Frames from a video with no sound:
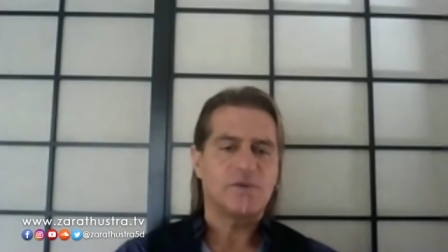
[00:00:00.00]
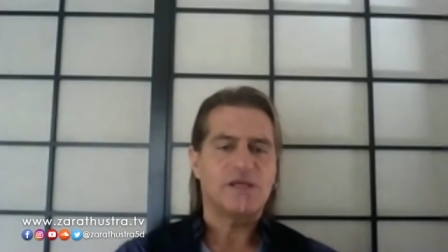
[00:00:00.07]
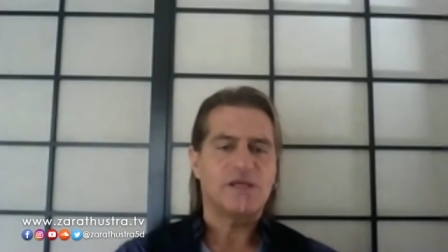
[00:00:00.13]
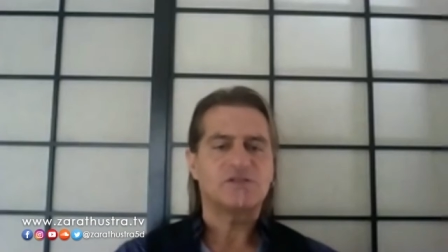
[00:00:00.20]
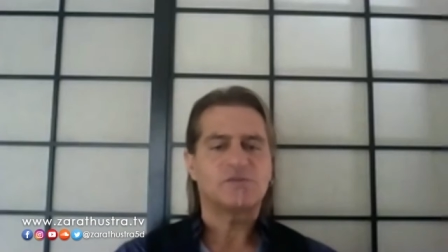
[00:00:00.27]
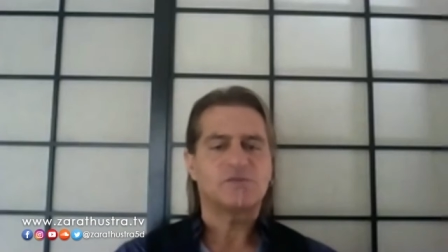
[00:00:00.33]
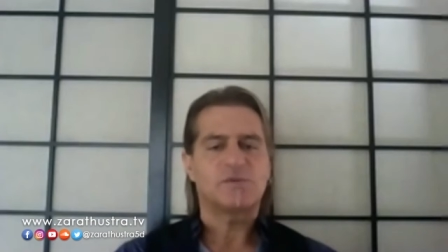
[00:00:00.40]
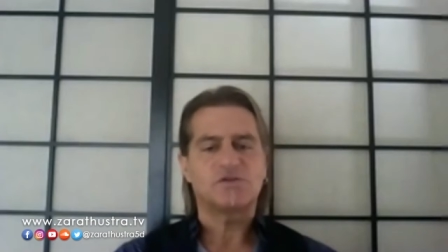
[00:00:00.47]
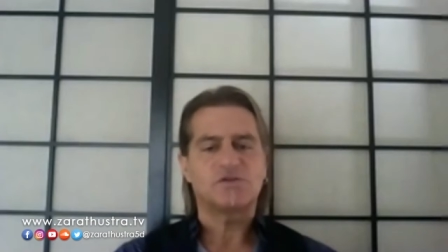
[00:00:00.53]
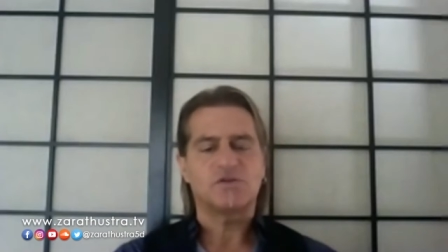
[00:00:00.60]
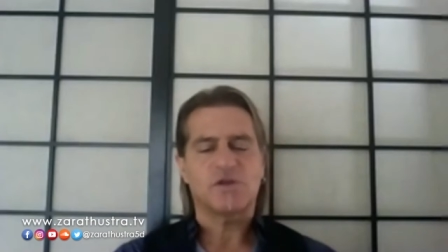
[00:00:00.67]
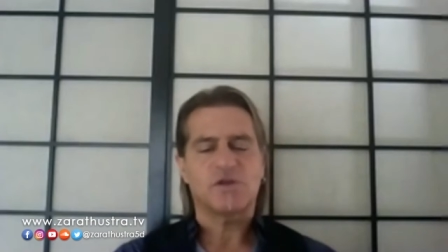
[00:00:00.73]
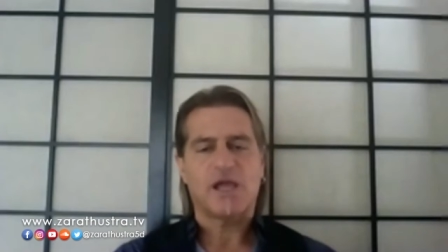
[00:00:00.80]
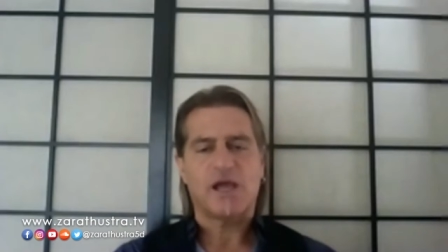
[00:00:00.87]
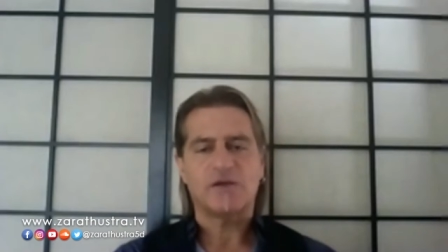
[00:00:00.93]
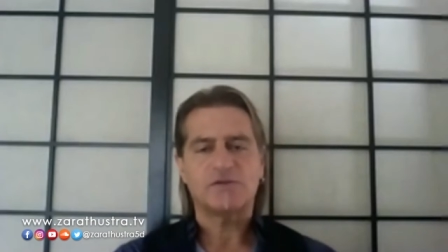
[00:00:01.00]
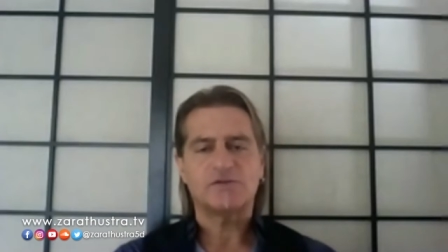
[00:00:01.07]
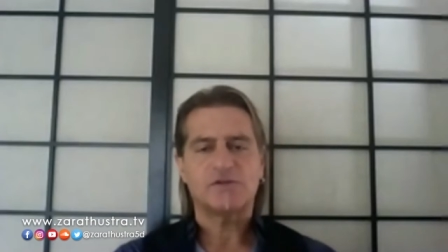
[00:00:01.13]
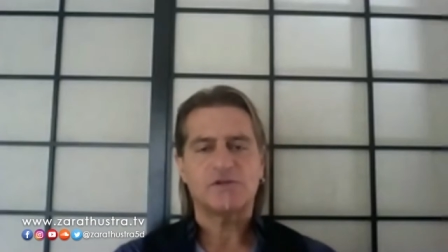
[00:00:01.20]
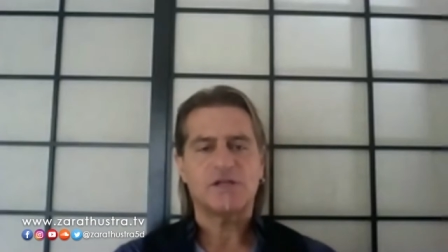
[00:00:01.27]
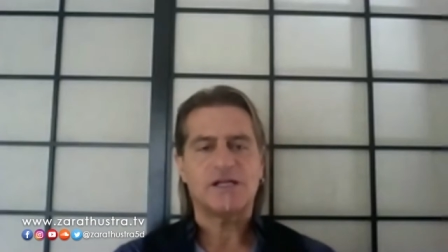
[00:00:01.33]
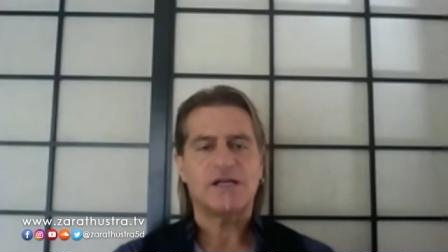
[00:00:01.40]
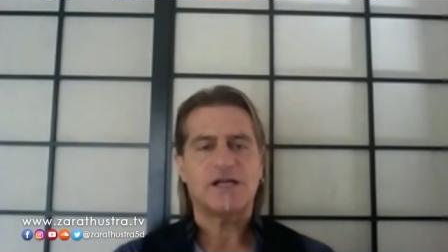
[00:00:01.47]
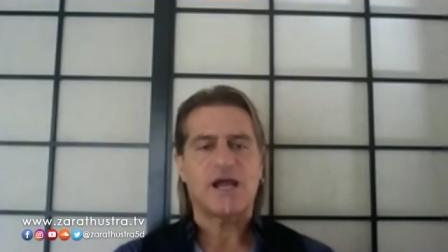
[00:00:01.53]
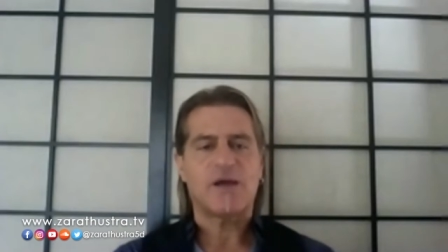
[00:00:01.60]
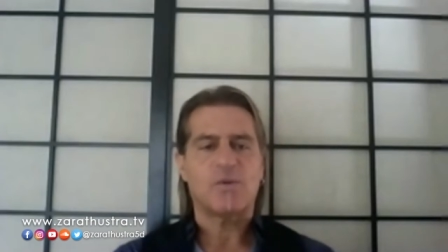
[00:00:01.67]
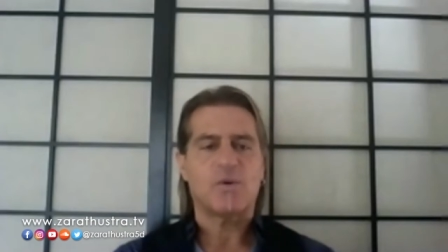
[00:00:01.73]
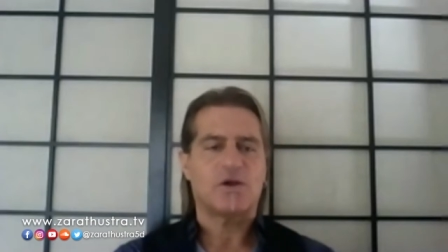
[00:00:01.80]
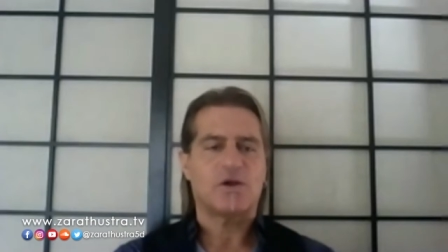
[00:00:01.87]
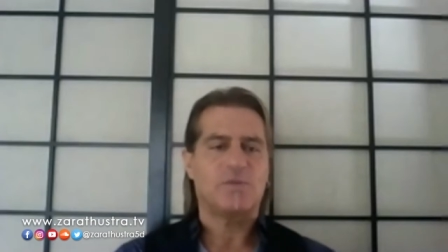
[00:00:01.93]
to be a spiritual counselor,
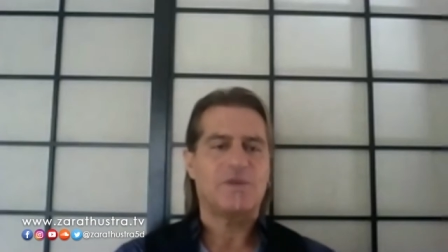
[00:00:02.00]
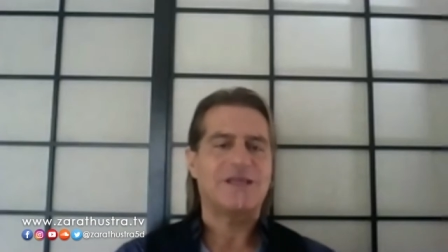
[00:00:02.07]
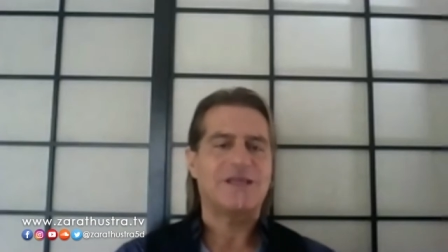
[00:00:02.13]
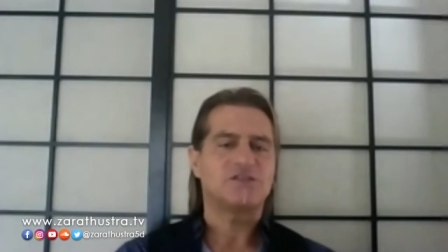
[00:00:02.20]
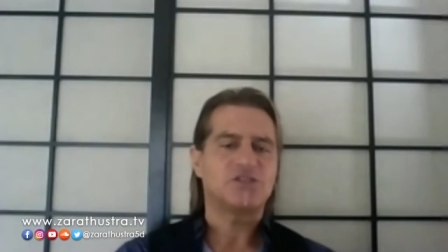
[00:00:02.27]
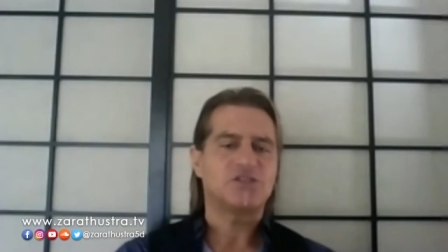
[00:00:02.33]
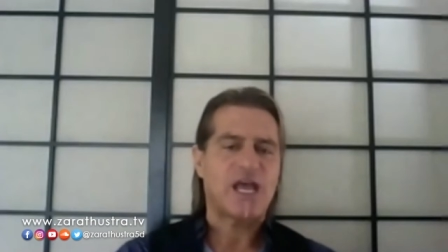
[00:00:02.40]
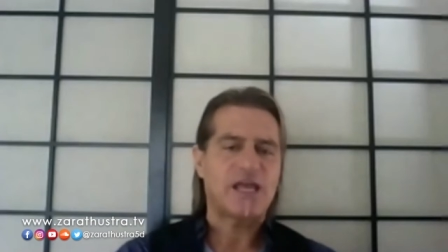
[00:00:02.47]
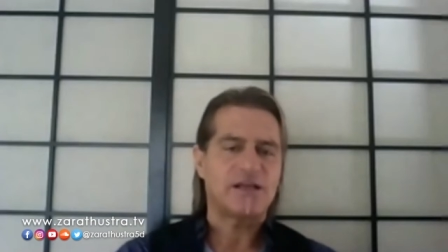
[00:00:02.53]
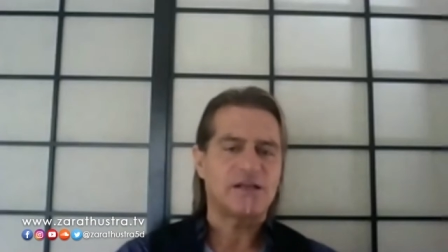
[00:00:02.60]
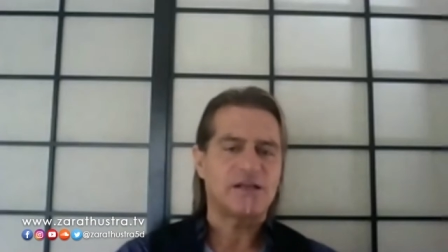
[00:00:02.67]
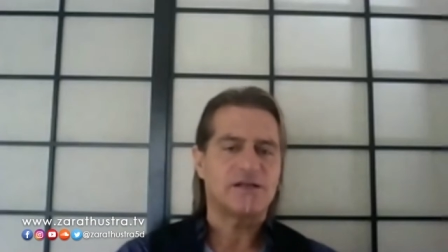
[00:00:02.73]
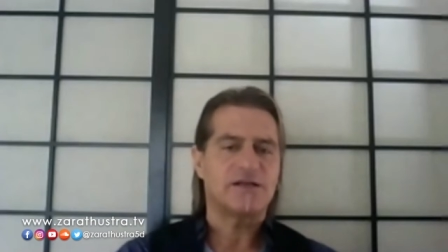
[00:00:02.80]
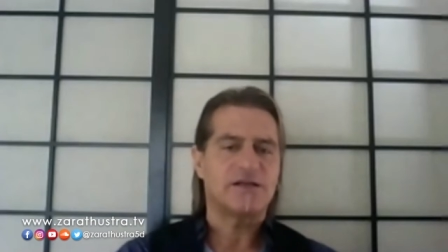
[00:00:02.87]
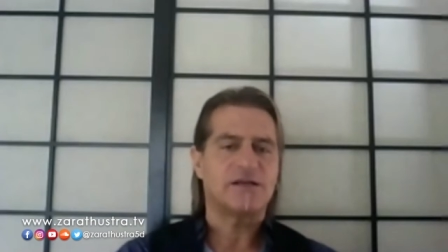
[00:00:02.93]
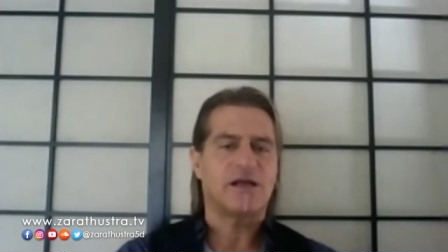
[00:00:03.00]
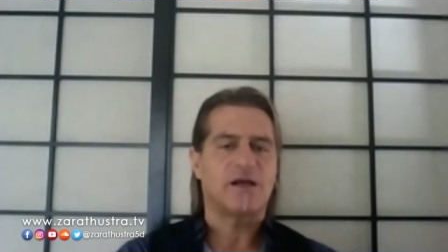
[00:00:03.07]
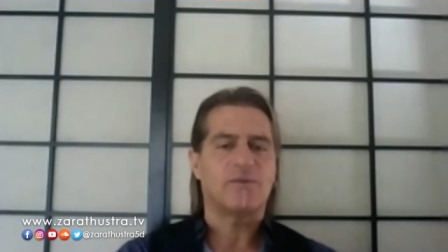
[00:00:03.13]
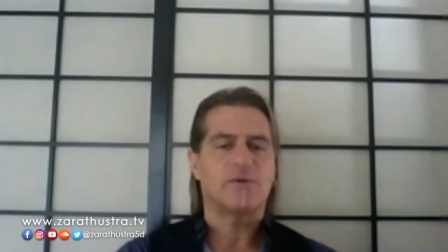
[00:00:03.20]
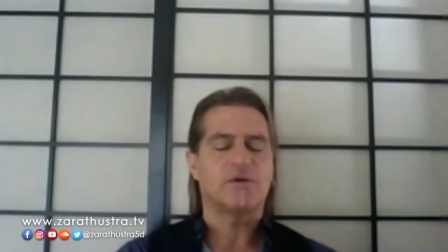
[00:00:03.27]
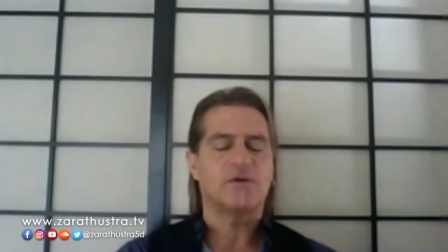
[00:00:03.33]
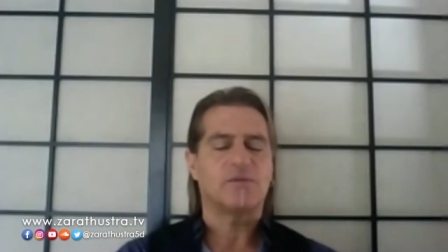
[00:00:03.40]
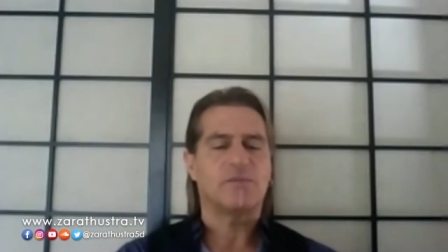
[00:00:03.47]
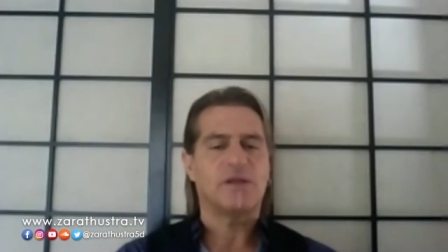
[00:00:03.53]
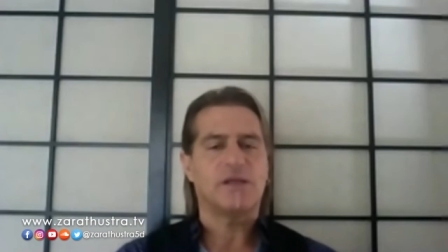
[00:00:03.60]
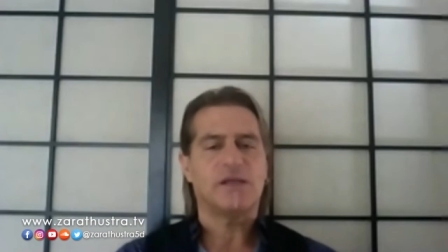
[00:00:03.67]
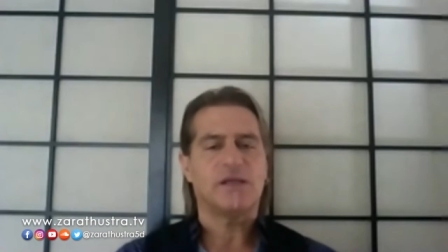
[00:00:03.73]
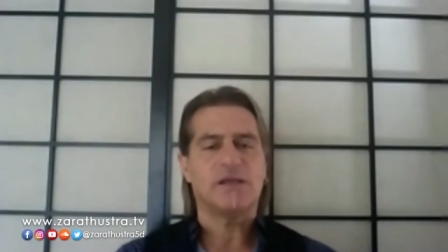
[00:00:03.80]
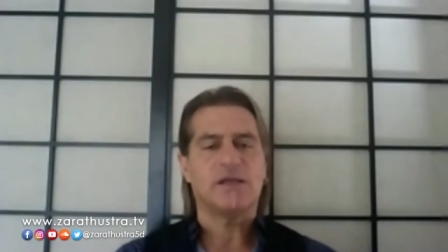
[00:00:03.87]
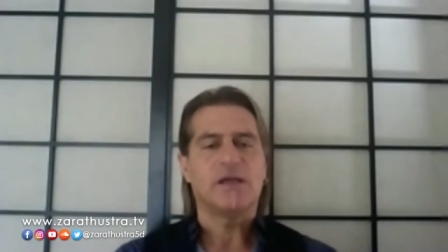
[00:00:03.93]
I want to be a channeler, I want to
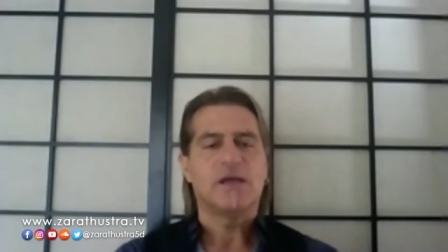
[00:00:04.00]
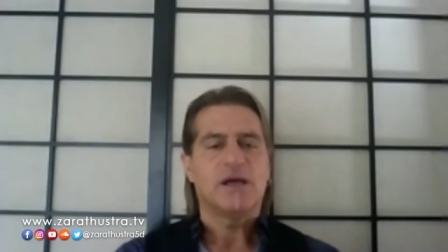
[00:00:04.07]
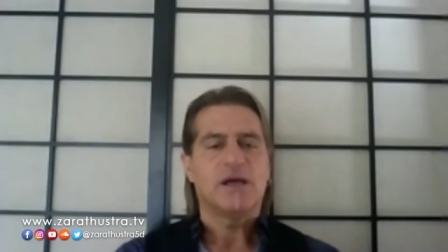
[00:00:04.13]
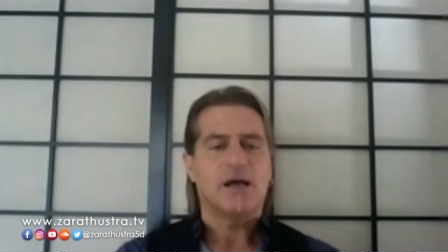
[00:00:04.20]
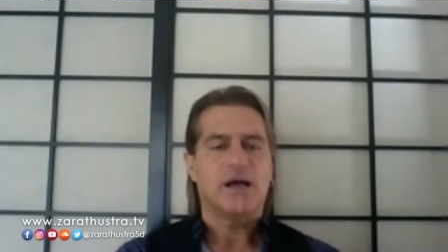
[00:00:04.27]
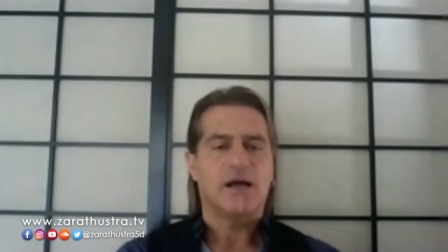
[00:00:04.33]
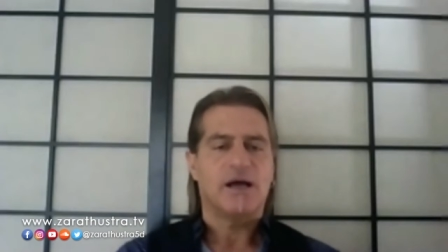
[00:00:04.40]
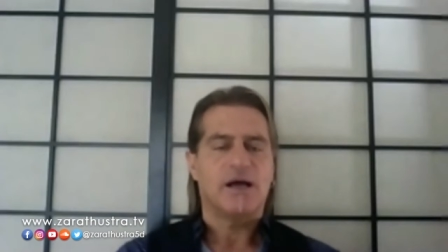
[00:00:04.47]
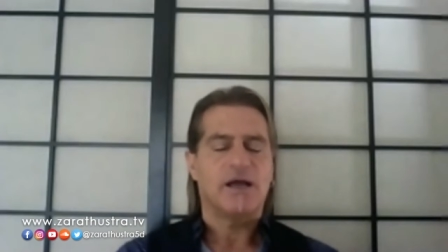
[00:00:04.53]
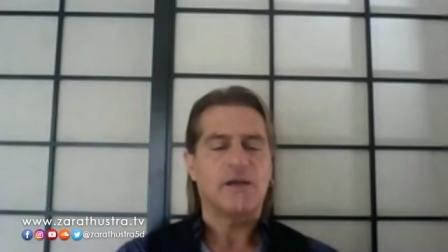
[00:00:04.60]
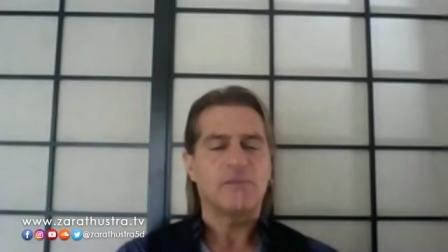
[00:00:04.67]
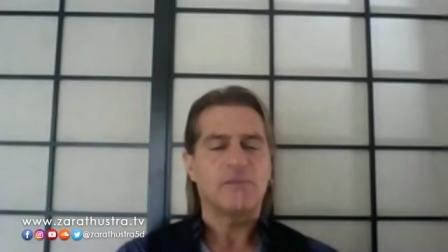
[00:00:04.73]
be uh,